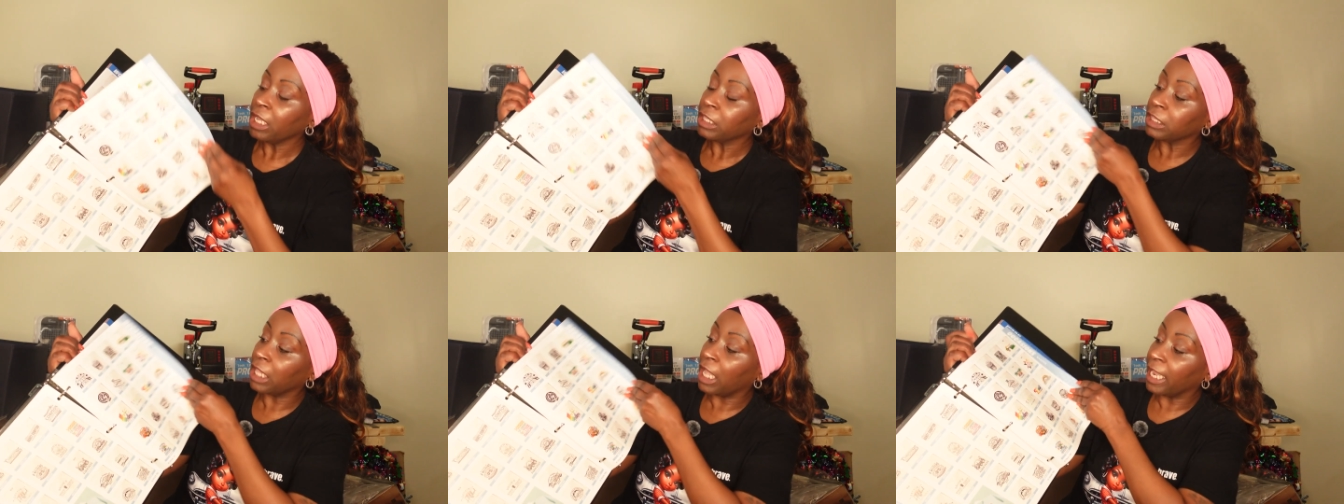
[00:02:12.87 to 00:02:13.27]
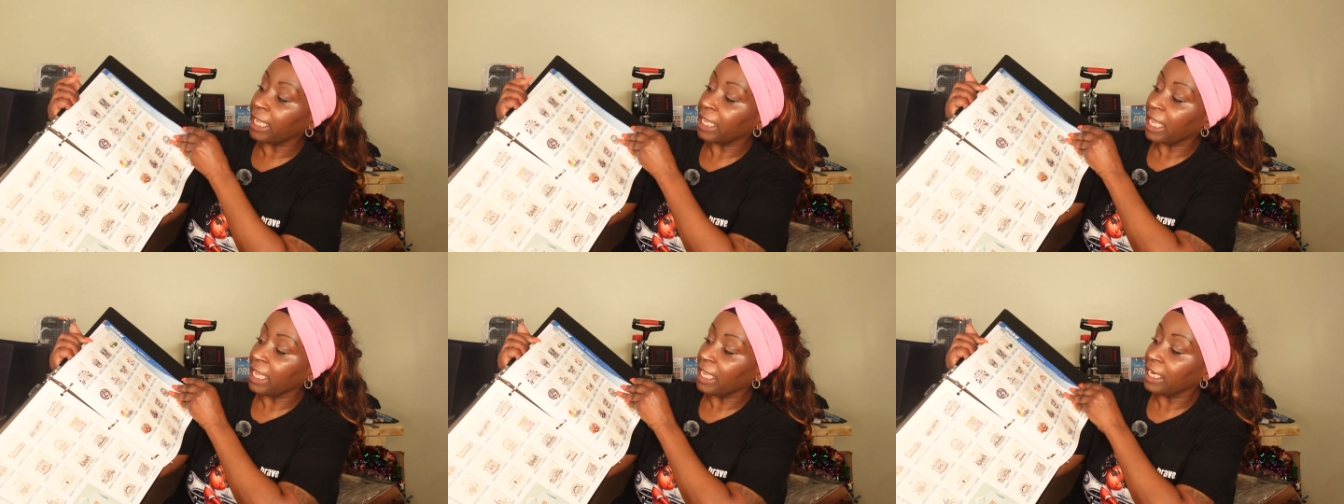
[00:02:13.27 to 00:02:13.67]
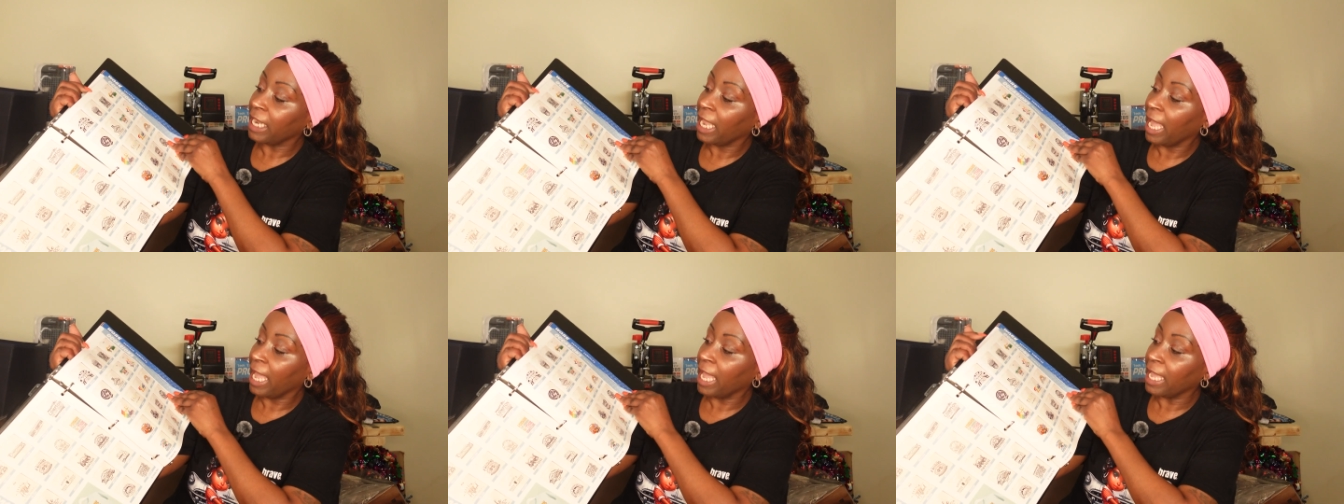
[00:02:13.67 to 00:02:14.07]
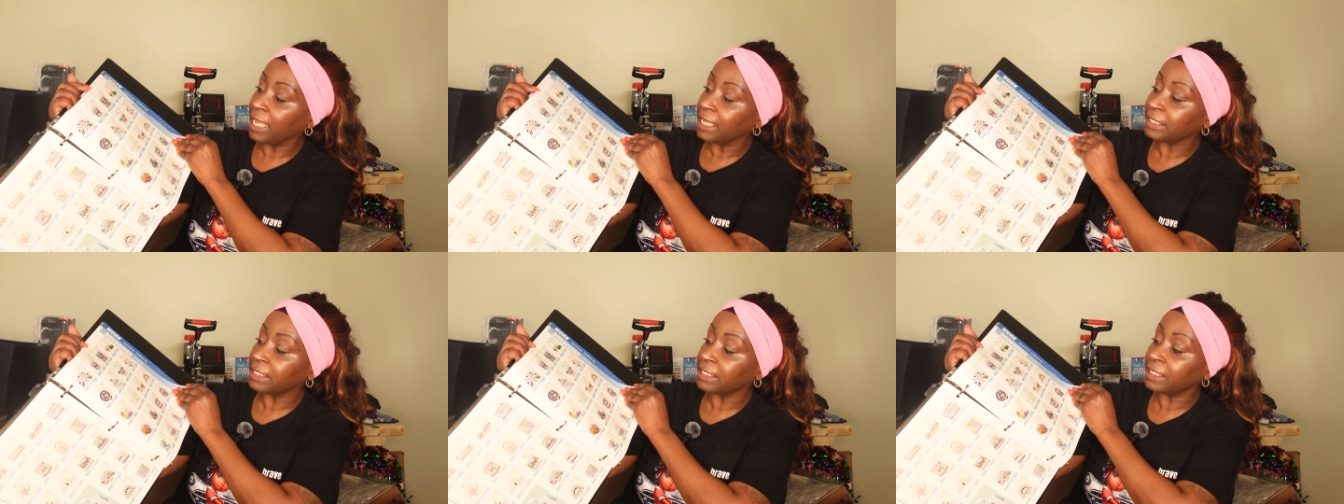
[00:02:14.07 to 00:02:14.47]
Like it
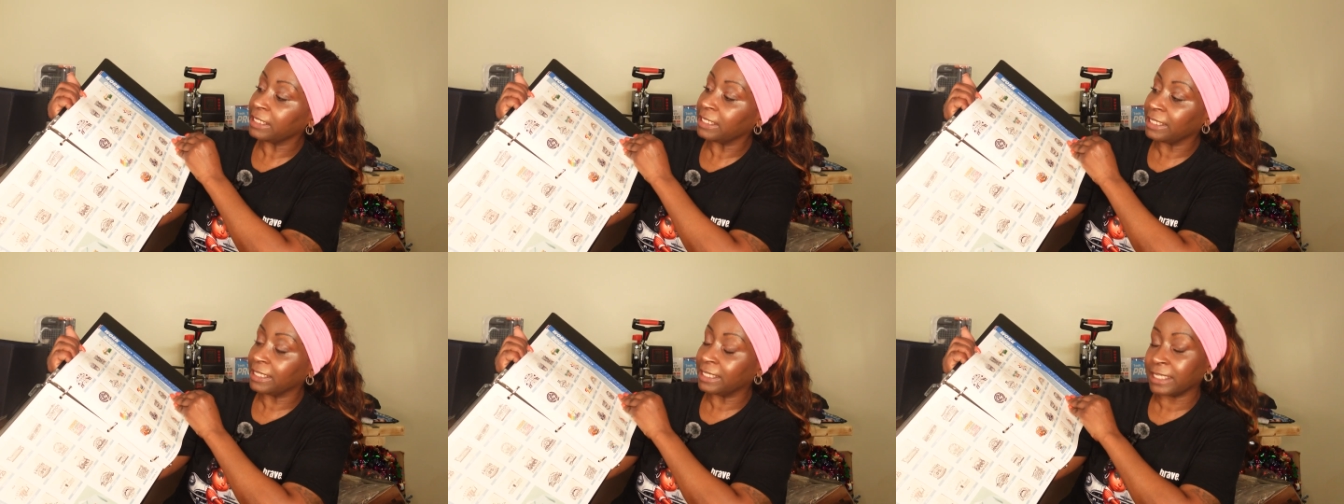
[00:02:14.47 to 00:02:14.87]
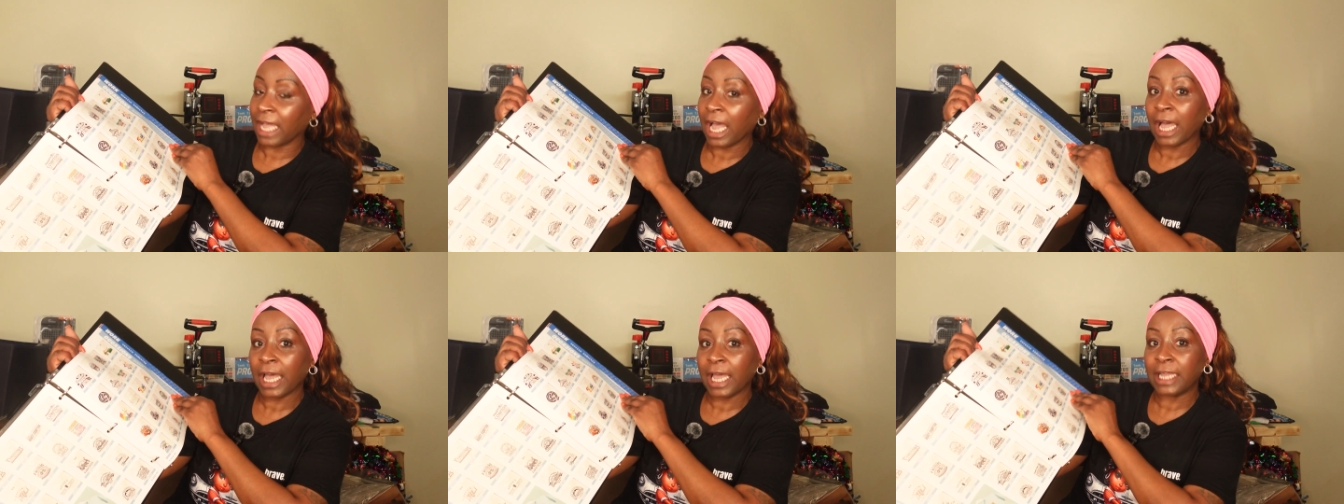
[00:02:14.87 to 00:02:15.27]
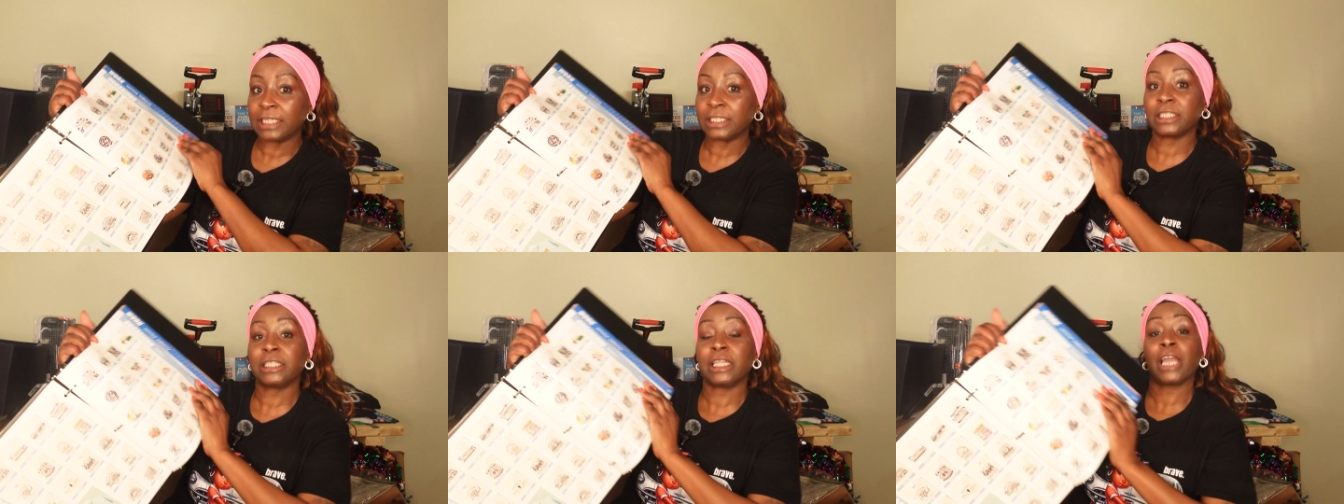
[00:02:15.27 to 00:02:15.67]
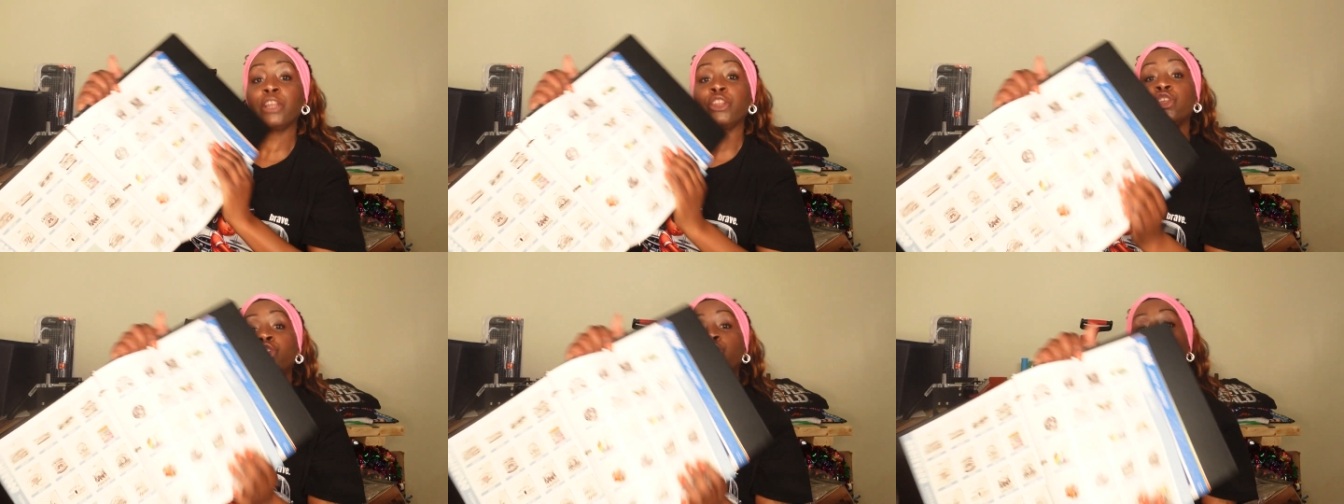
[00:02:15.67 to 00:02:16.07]
has designs
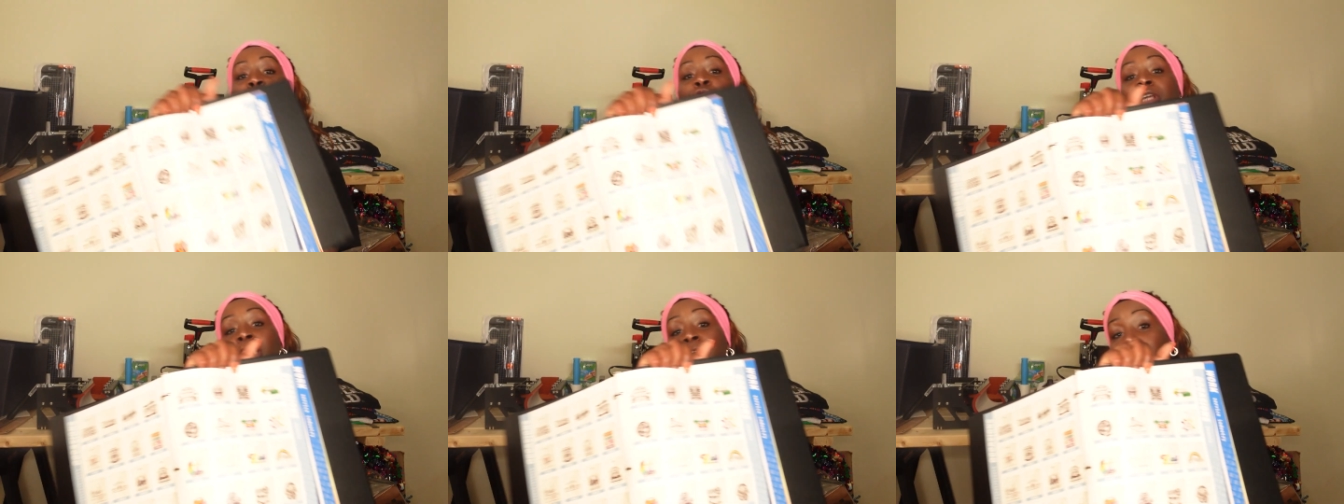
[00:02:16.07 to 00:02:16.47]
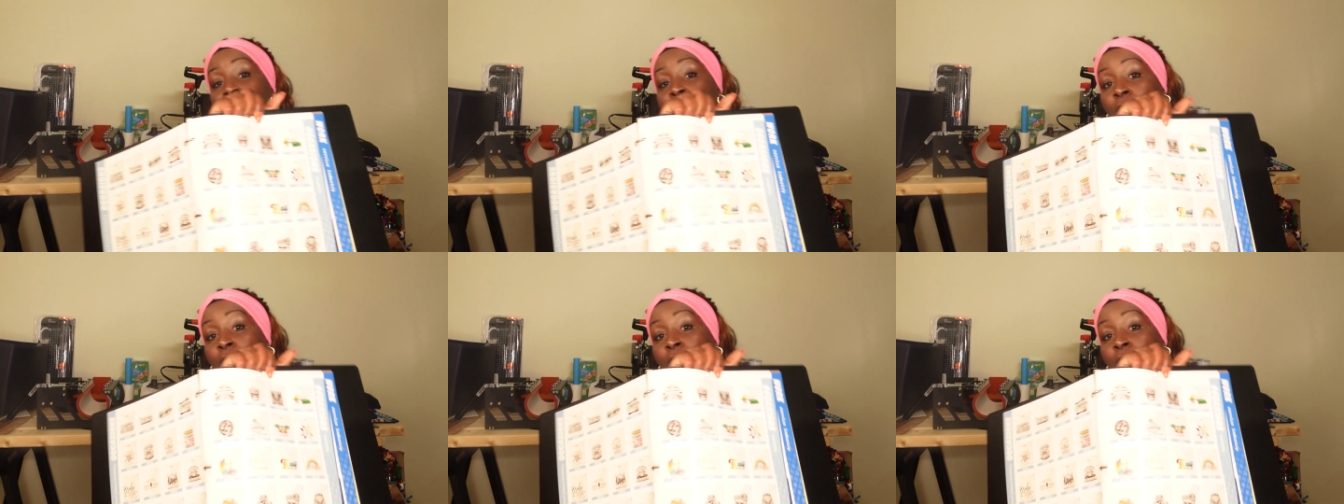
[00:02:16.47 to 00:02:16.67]
that you can